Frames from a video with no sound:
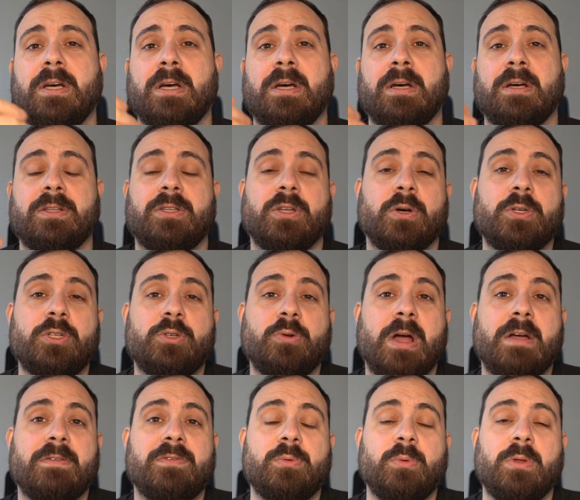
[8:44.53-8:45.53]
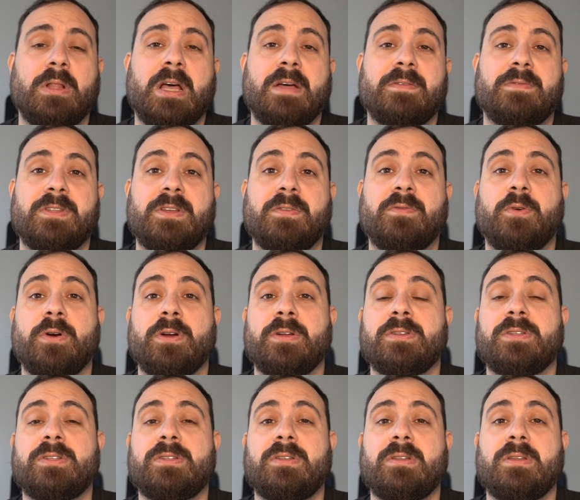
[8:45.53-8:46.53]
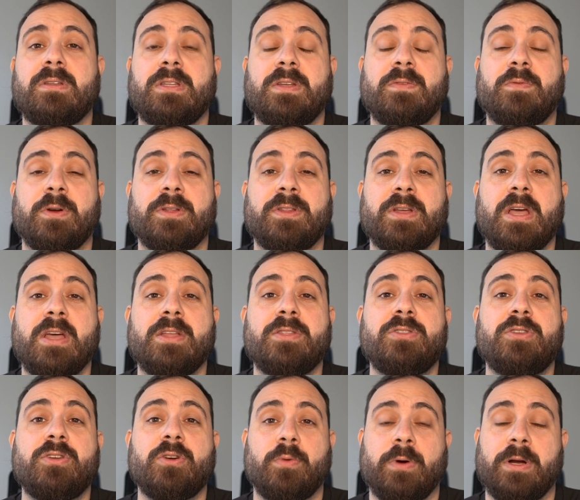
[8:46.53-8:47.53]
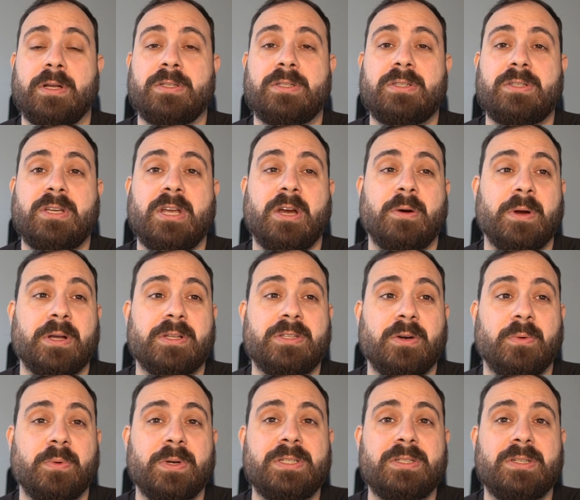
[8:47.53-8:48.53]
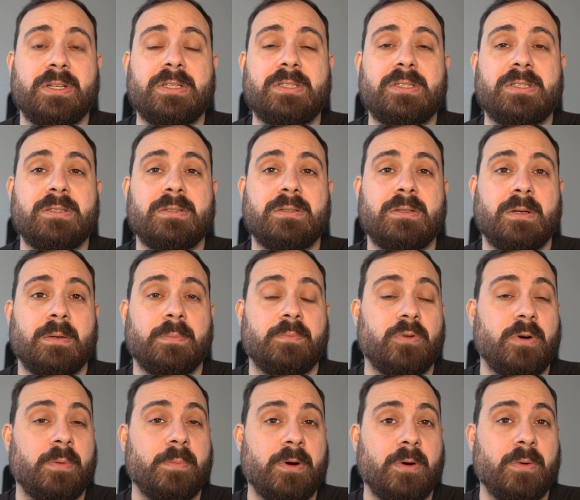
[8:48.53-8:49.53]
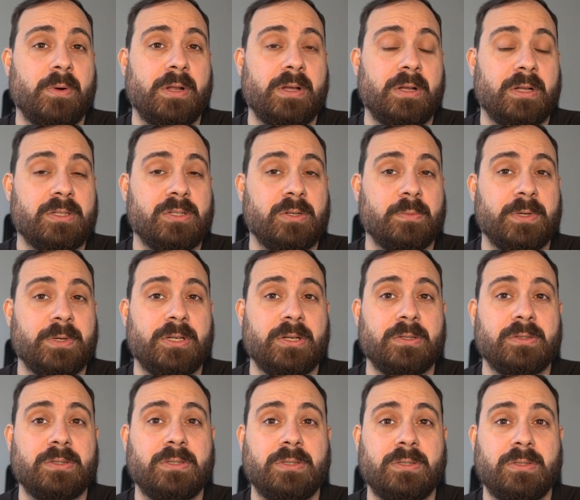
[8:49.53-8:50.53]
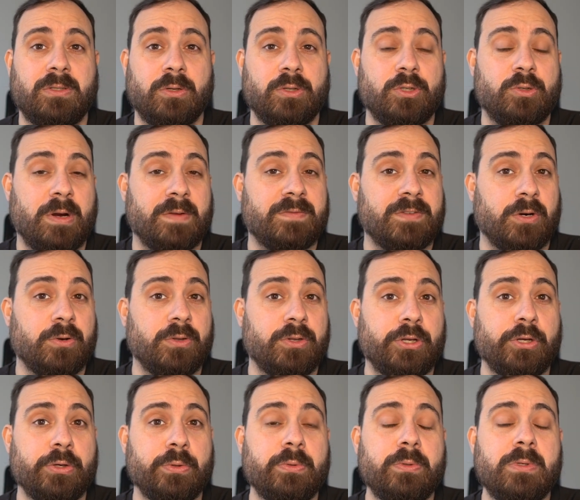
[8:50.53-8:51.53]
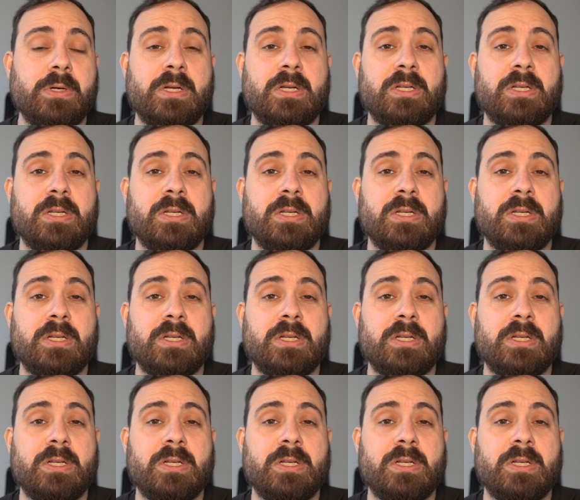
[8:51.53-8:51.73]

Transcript: those drives will have different endurance characteristics, and primarily also because those drives are new,